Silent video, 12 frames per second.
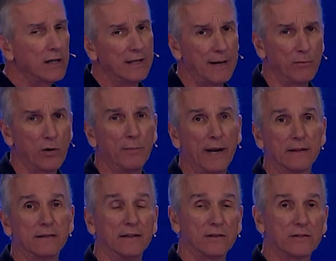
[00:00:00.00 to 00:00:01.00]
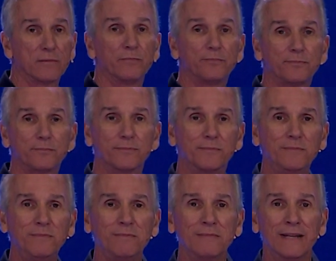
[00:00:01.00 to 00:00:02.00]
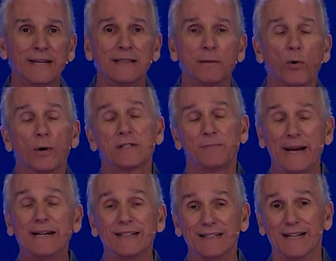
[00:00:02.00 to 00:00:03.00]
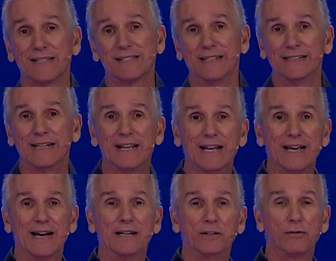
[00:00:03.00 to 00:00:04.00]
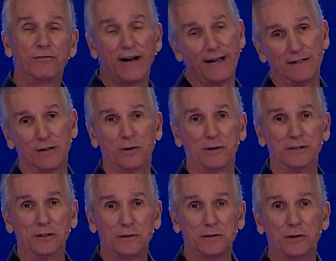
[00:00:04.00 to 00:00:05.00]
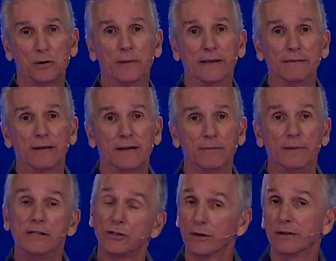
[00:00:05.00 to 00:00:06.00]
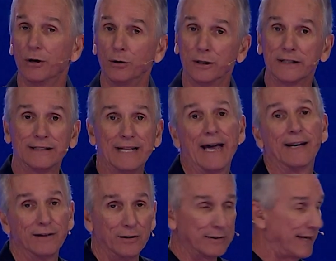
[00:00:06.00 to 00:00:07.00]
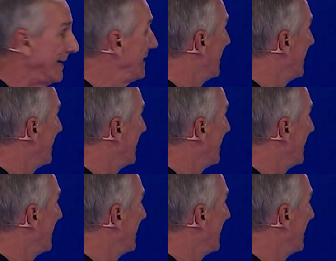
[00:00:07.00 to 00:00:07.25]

a lot more about this in the more expanded lesson, uh, you'll find on YouTube, and, and be sure to go look at that, okay?